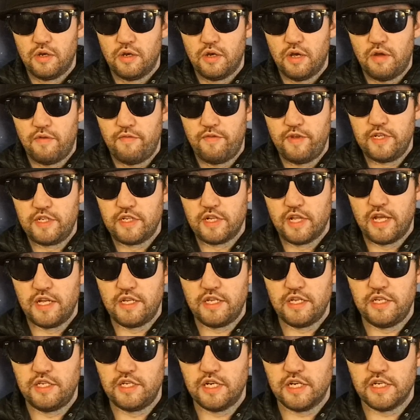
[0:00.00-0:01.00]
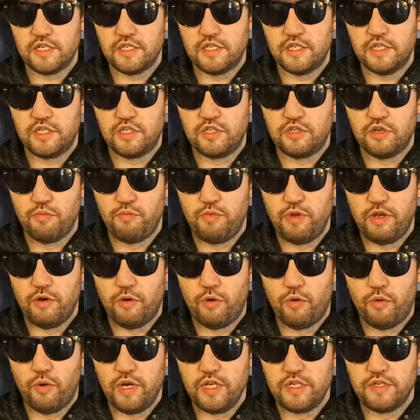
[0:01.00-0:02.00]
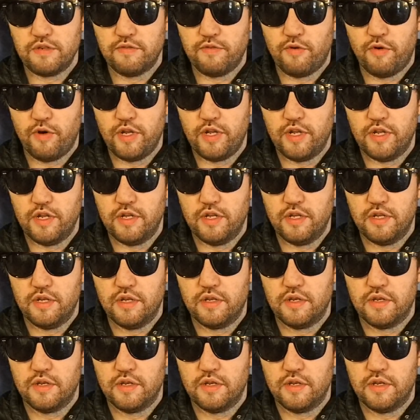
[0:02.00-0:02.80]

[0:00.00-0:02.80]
And vigilante justice should be always avoided.